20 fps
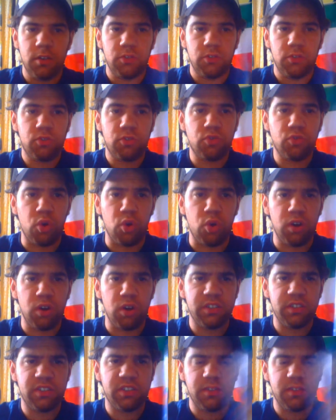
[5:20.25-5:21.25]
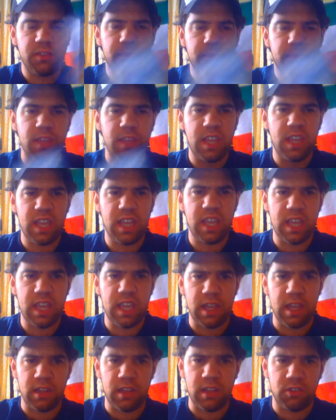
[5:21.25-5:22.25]
Storks,
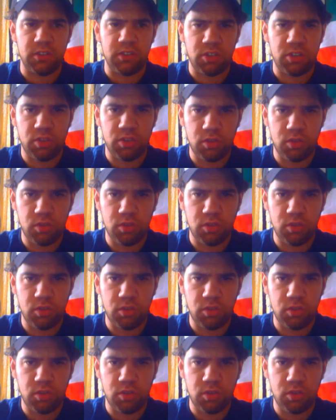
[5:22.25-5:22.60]
and